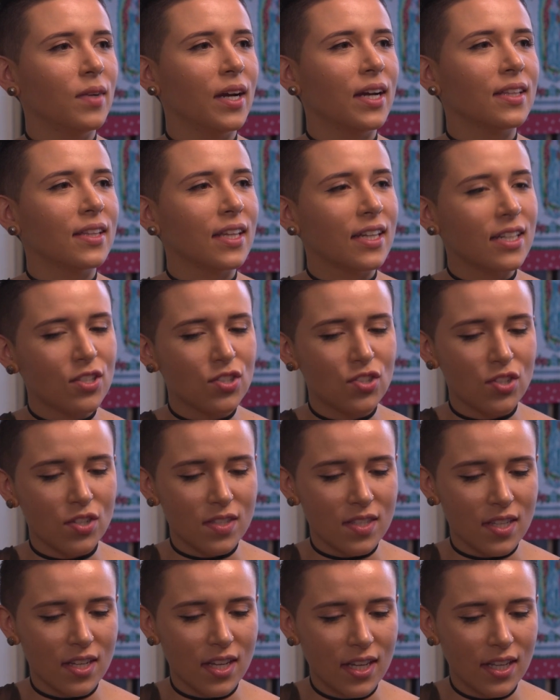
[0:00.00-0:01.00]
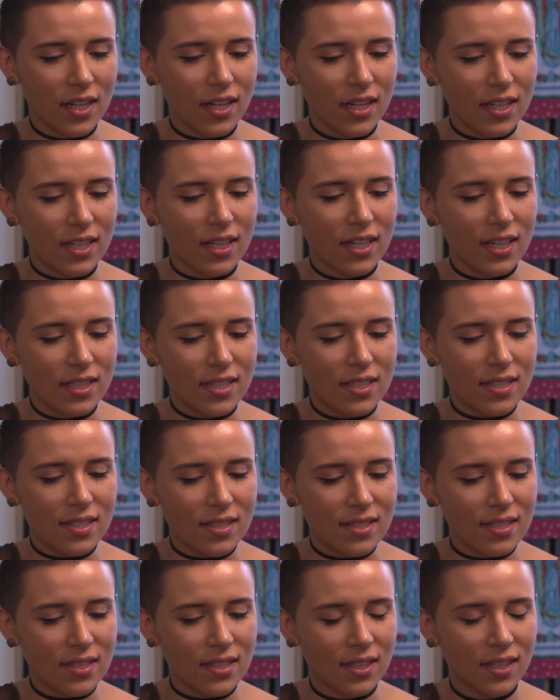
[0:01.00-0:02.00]
right?
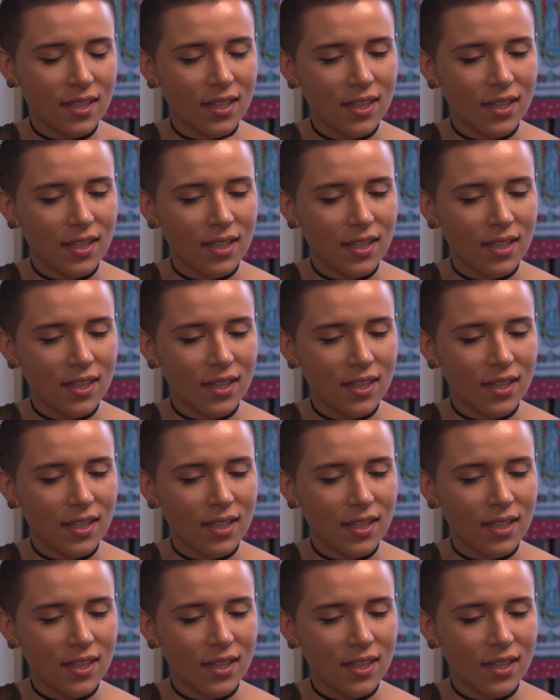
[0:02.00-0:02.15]
It's.